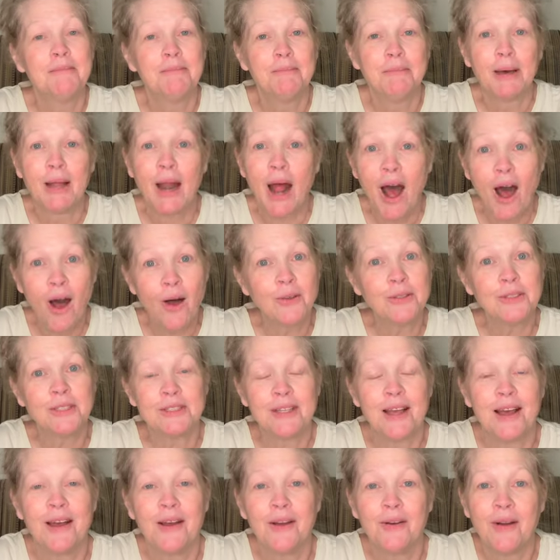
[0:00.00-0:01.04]
But
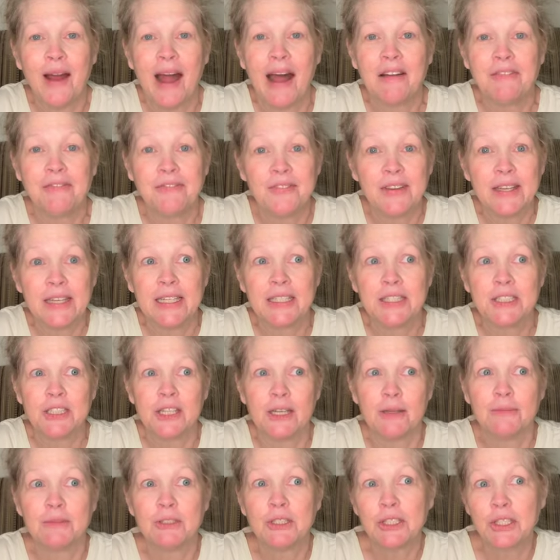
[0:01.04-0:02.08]
also, I finished
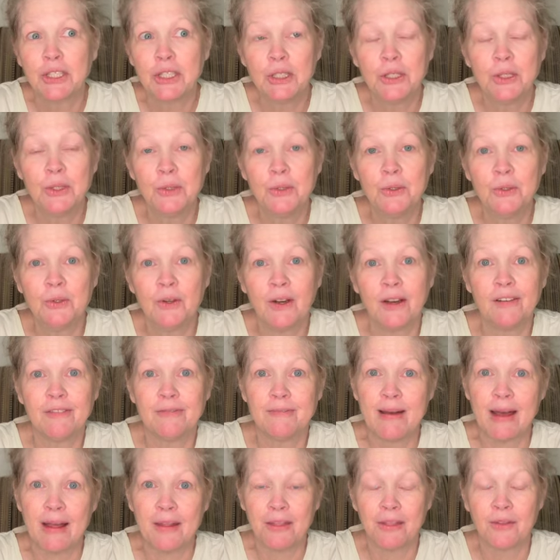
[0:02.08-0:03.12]
up 2 of
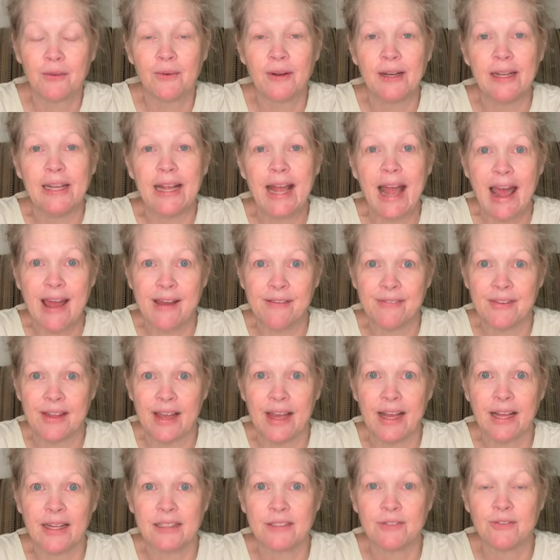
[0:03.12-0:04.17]
my 3
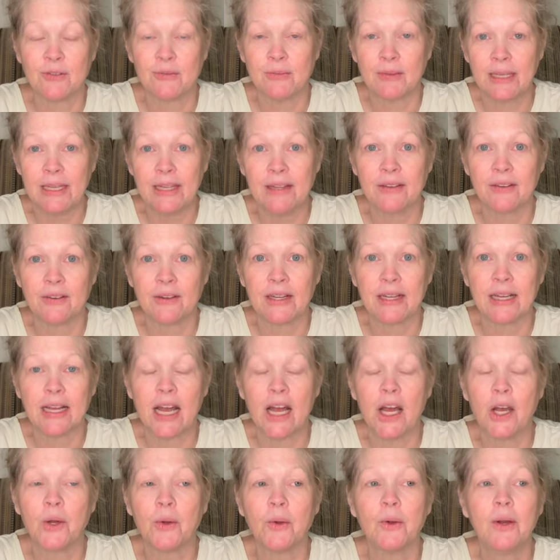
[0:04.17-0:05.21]
Afghans from Lether &
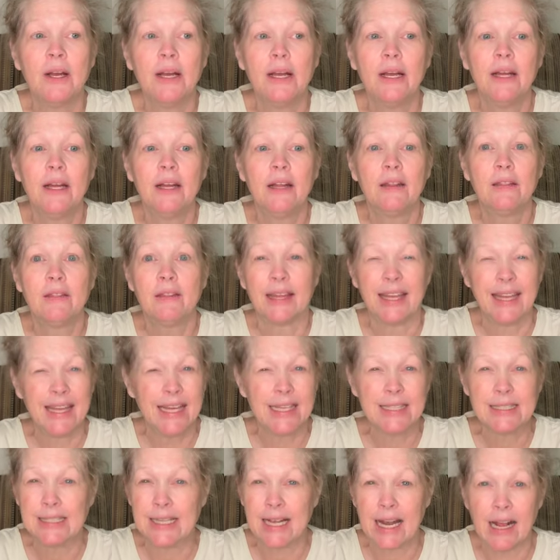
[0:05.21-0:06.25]
Co. The
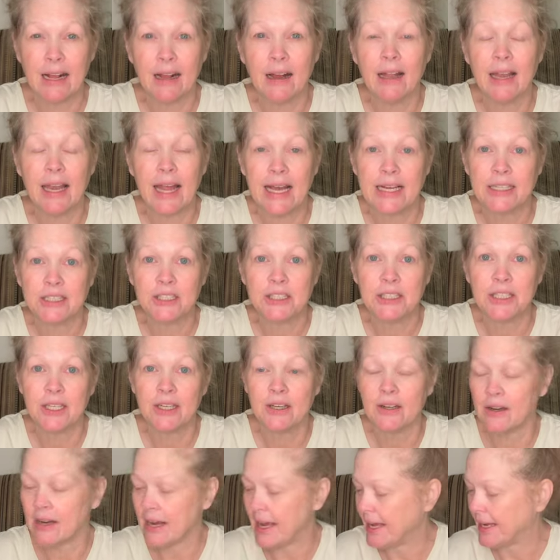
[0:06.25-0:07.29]
kits that I got last
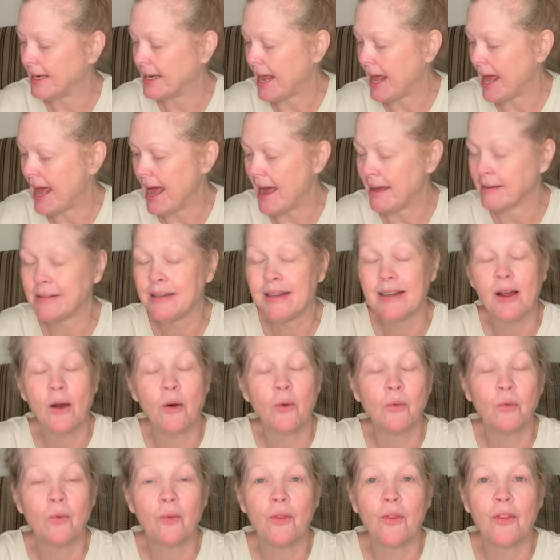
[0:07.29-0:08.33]
year. And I
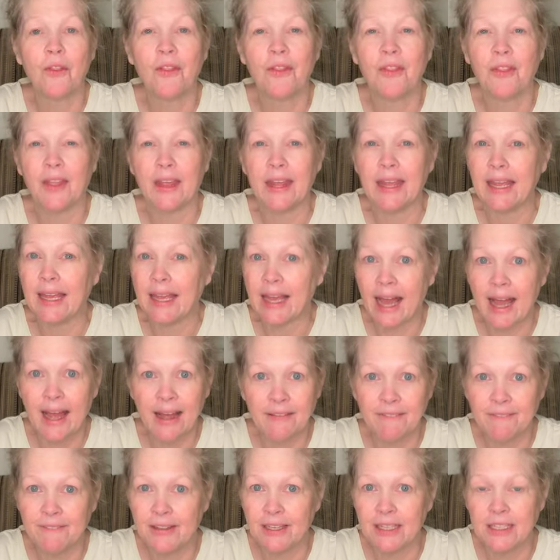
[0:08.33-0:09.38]
don't think I
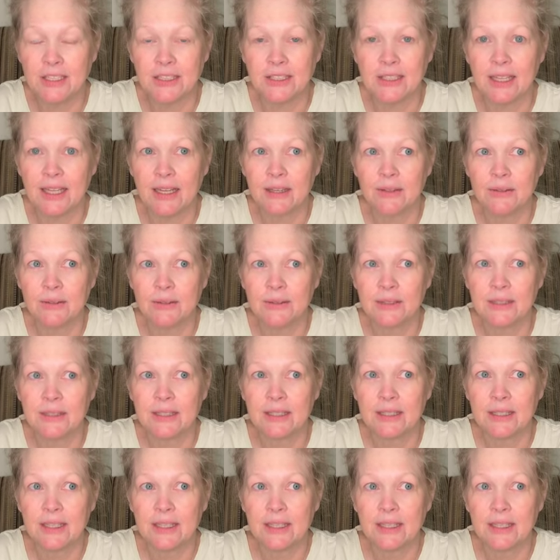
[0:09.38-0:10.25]
had finished those.